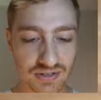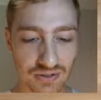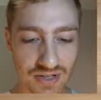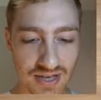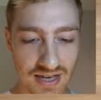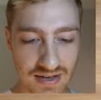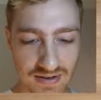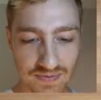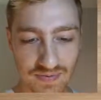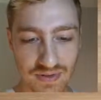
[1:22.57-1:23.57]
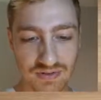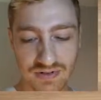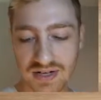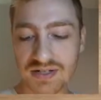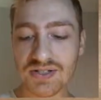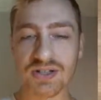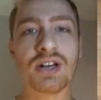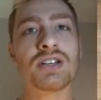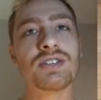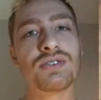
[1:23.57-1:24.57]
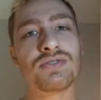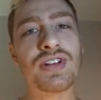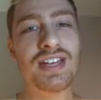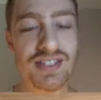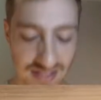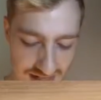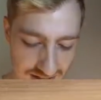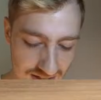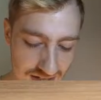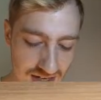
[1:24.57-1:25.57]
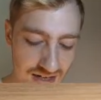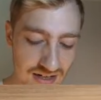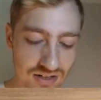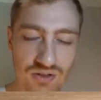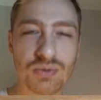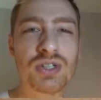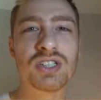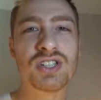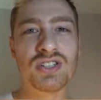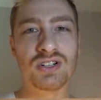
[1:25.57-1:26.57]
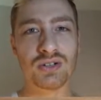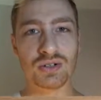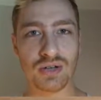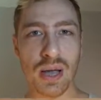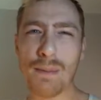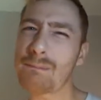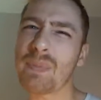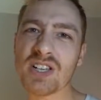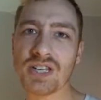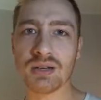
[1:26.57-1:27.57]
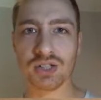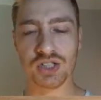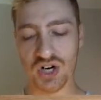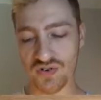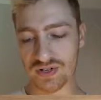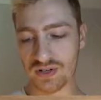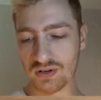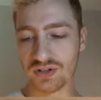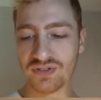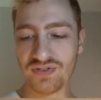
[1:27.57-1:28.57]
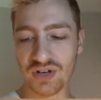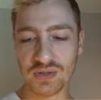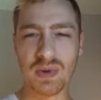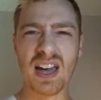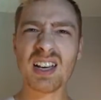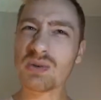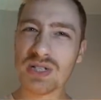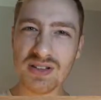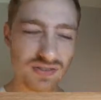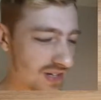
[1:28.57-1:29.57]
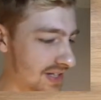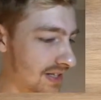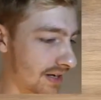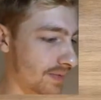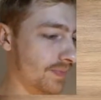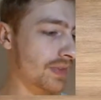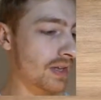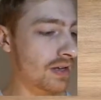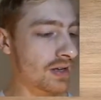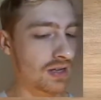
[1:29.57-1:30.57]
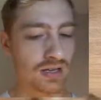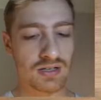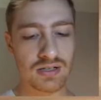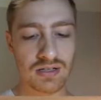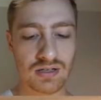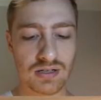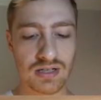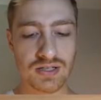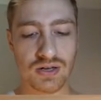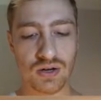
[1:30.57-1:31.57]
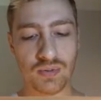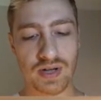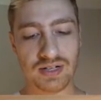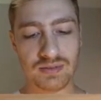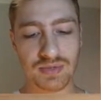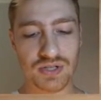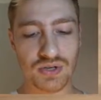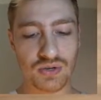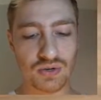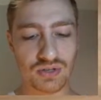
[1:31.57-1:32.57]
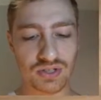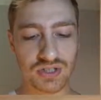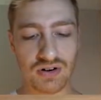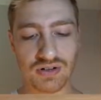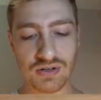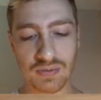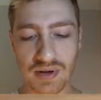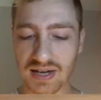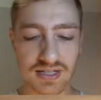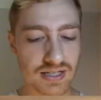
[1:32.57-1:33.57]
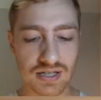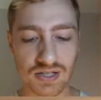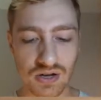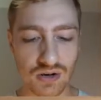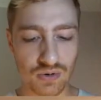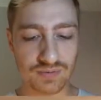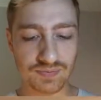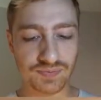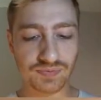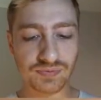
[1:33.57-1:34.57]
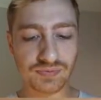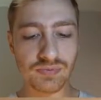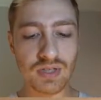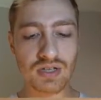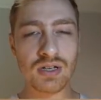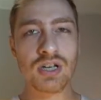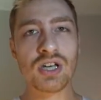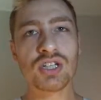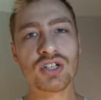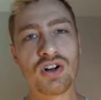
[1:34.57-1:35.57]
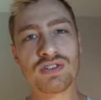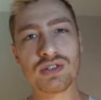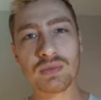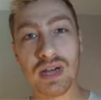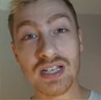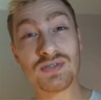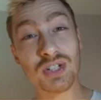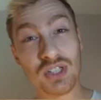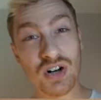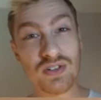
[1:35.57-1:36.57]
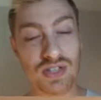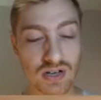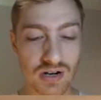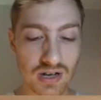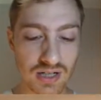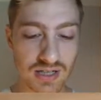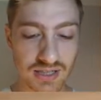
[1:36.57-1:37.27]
Okay, alright, starting us off nice and easy. They don't want to just, you know, bust out the Charizard on the first pack. Where's the fun in that? Let's go. Pack number 2. Charizard packs. Let's go. Charizard packs for the Charizard luck.